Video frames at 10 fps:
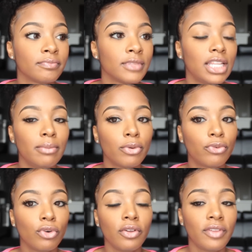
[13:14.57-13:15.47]
then
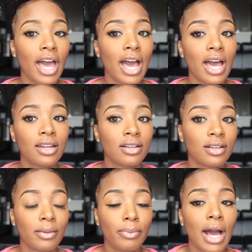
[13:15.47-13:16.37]
before that,
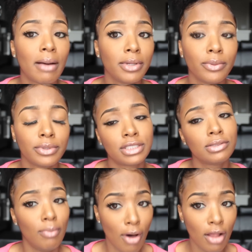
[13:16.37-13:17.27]
I probably was
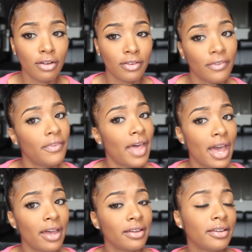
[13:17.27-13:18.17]
smaller than
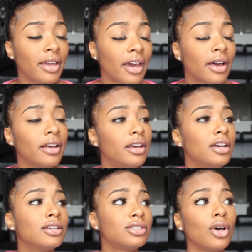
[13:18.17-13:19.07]
that, yeah.
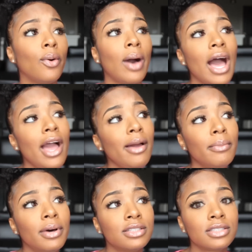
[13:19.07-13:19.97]
So
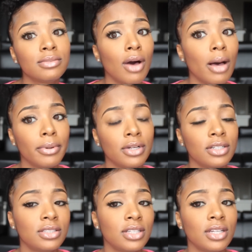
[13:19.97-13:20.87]
I'm a small
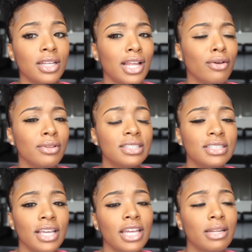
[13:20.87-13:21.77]
person, and I only
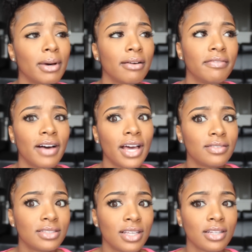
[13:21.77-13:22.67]
stand about
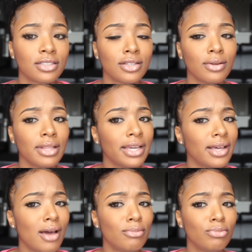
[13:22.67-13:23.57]
5'6". So
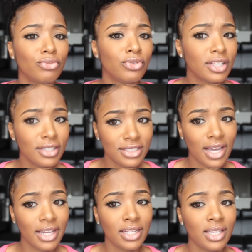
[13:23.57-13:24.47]
I'm really
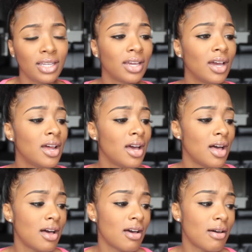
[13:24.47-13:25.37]
tiny,
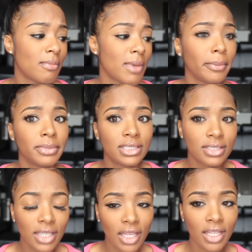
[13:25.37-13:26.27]
I'm
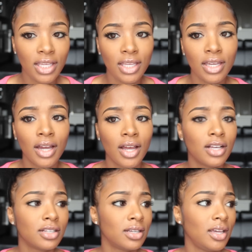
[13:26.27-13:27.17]
skinny,
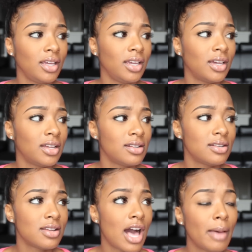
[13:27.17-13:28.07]

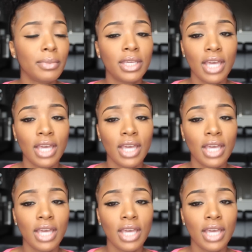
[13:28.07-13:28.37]
and I'm